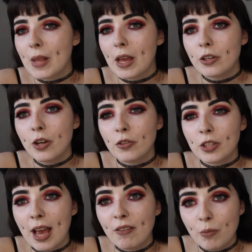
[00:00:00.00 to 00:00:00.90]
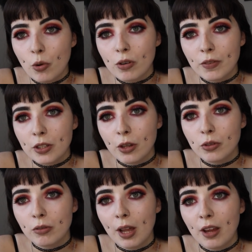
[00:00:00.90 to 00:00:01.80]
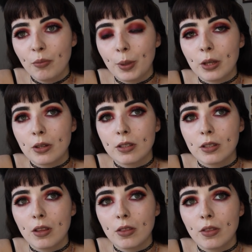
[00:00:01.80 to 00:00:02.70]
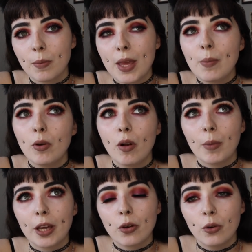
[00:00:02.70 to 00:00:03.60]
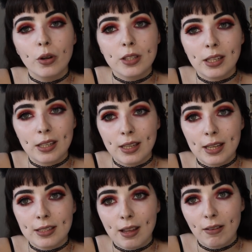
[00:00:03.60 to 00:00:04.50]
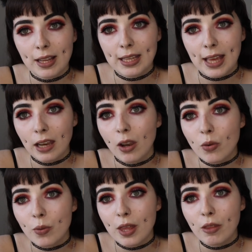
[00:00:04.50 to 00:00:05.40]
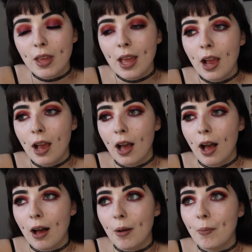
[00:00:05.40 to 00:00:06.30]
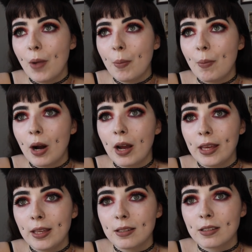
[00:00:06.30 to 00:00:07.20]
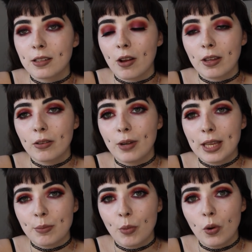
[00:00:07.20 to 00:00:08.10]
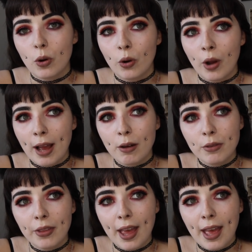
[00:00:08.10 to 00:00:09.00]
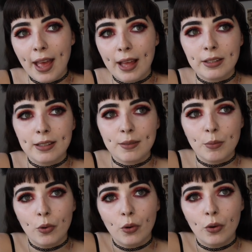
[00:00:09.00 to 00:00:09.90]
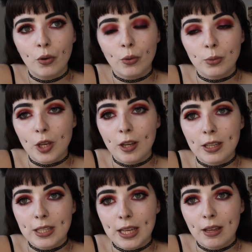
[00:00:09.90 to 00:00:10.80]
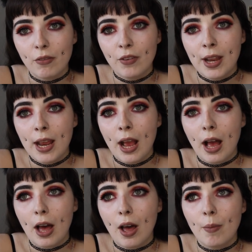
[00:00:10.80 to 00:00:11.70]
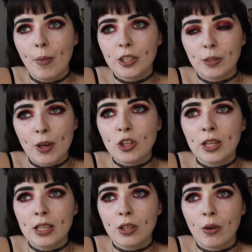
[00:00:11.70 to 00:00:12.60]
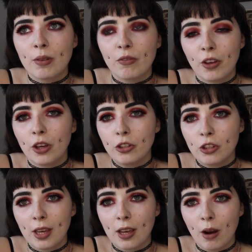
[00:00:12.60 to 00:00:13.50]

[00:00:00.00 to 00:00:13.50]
I don't know, just have more of a social life, because the people on my course I didn't necessarily get along with. My style is more out there and is more alternative, especially so in first year.